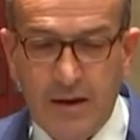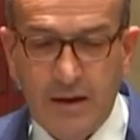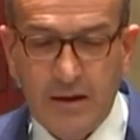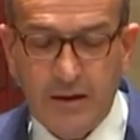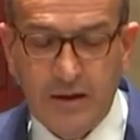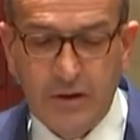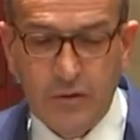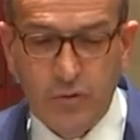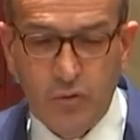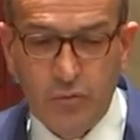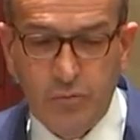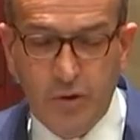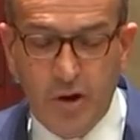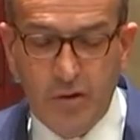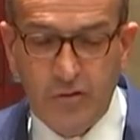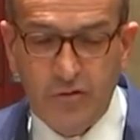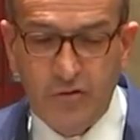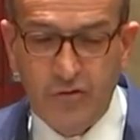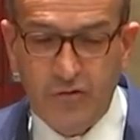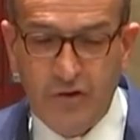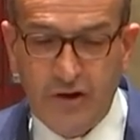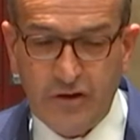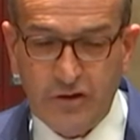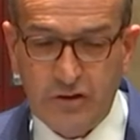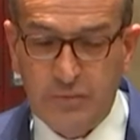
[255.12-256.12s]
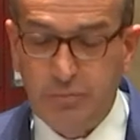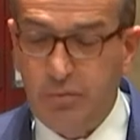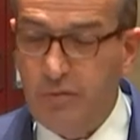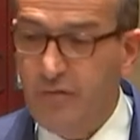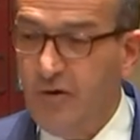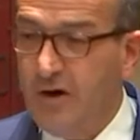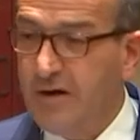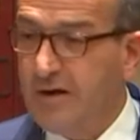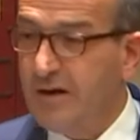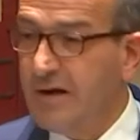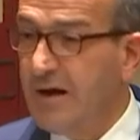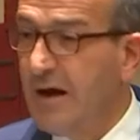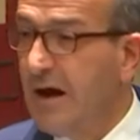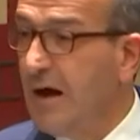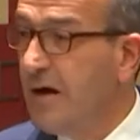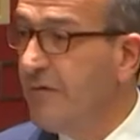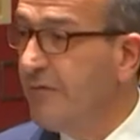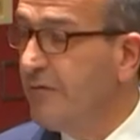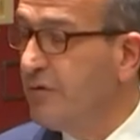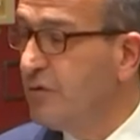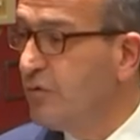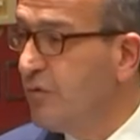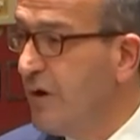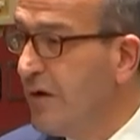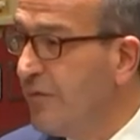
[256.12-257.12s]
Kittle Motors actually provide a car
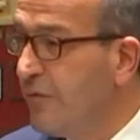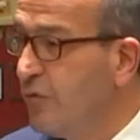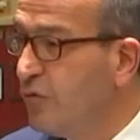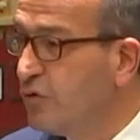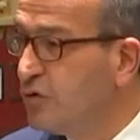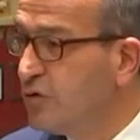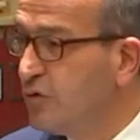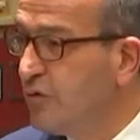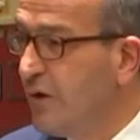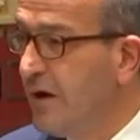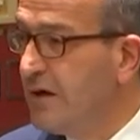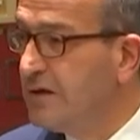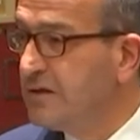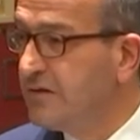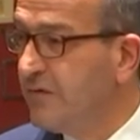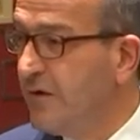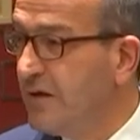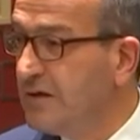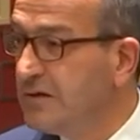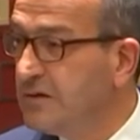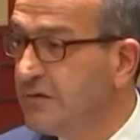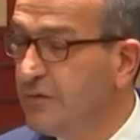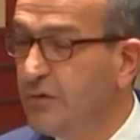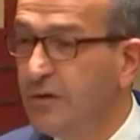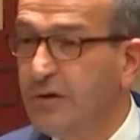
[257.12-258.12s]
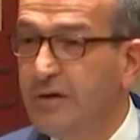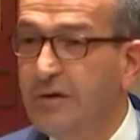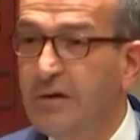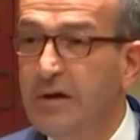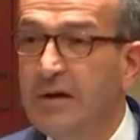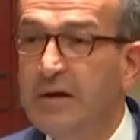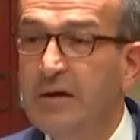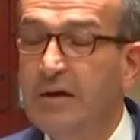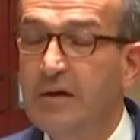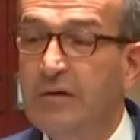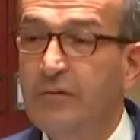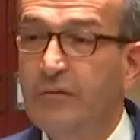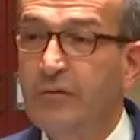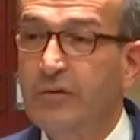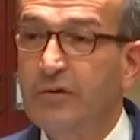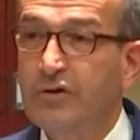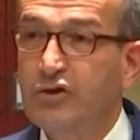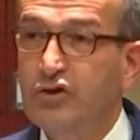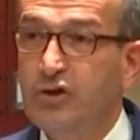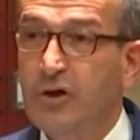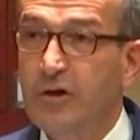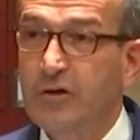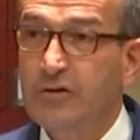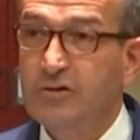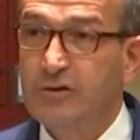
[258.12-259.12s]
for the raffle to raise funds for the
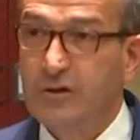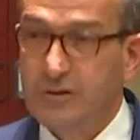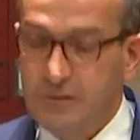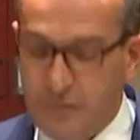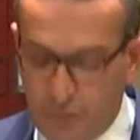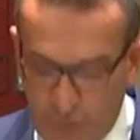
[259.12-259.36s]
show, so it's